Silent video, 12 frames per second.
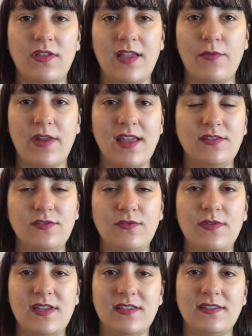Like what I
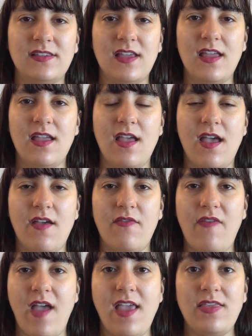do is
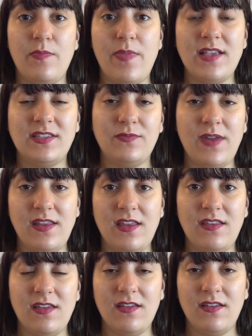find the best
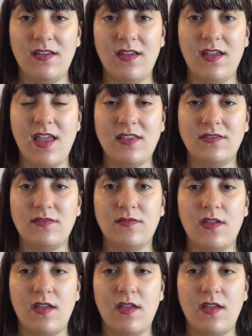rated and